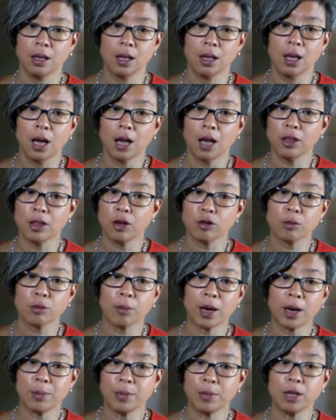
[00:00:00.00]
Another
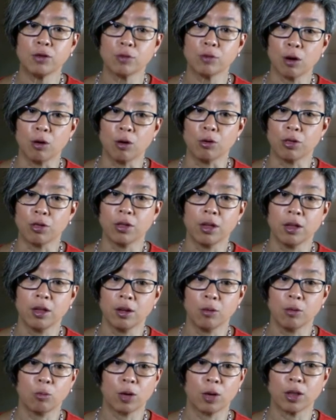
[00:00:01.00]
might be growth,
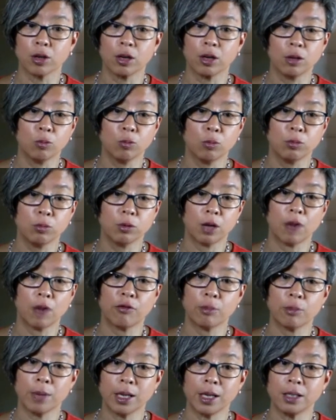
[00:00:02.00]
whether
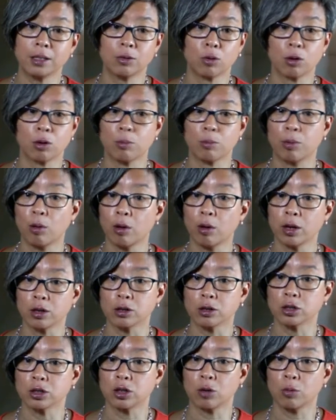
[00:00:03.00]
government or
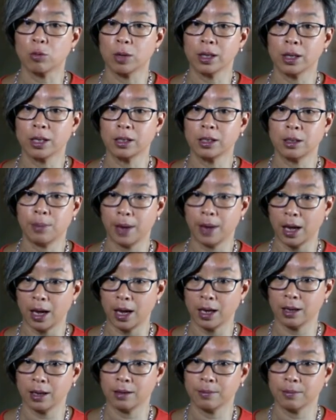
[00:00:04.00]
employers are willing to pay.